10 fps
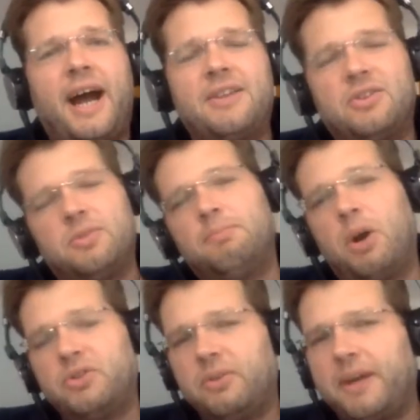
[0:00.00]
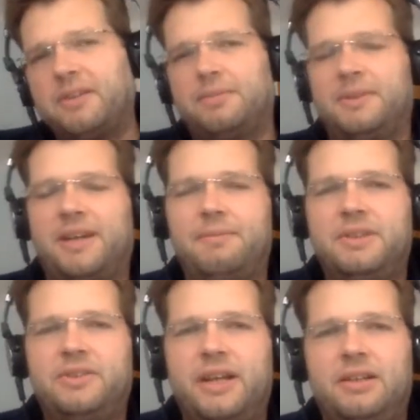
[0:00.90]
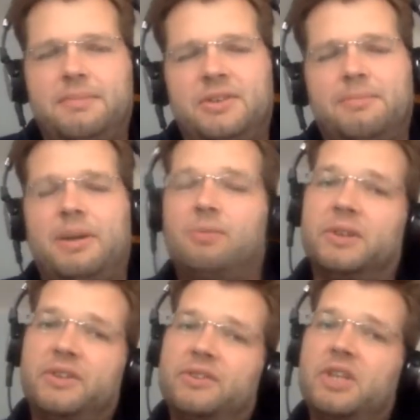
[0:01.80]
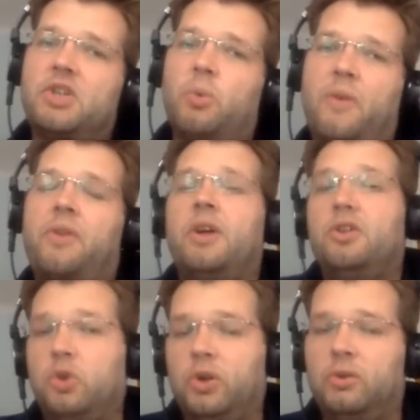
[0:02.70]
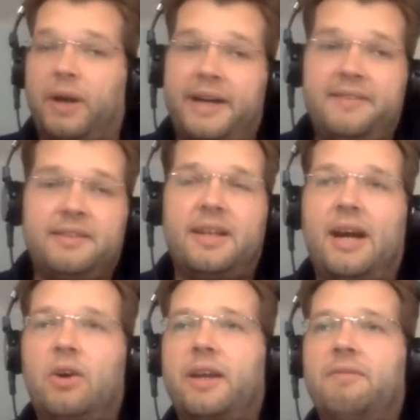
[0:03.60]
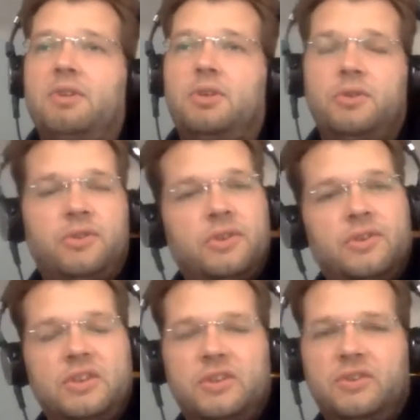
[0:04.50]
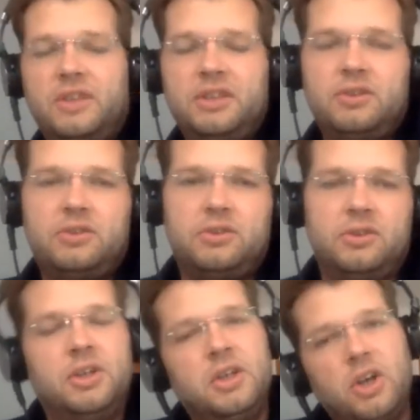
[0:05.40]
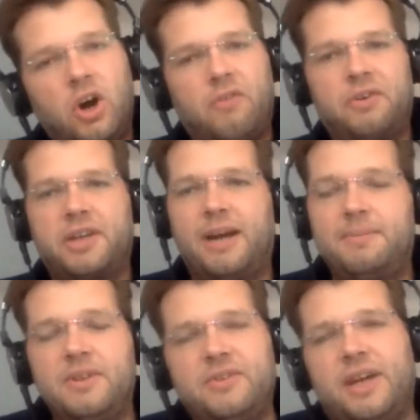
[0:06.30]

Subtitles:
To motivate it a bit, I will tell a bit about what is the issue with dual writes and how can we use CDC to overcome this.